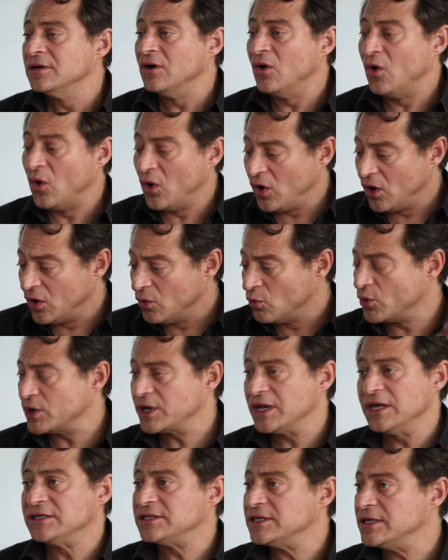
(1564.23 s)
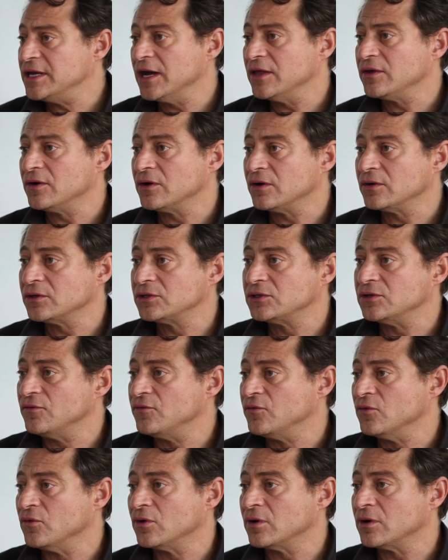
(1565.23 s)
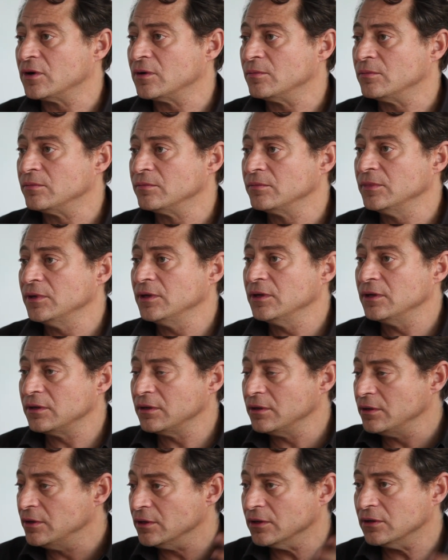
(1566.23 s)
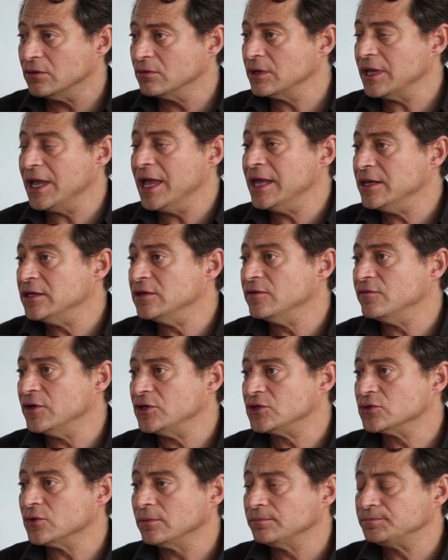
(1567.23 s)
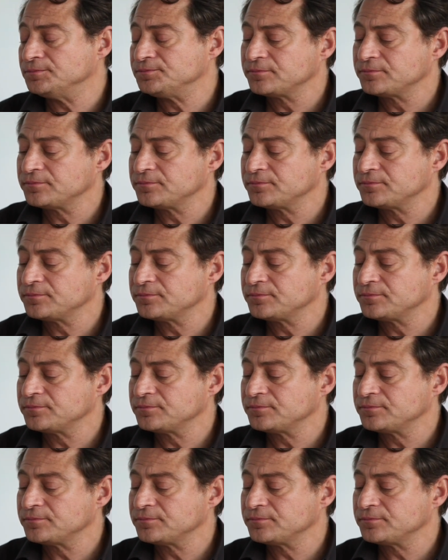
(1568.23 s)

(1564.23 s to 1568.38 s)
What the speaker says: all working together to form, an individual.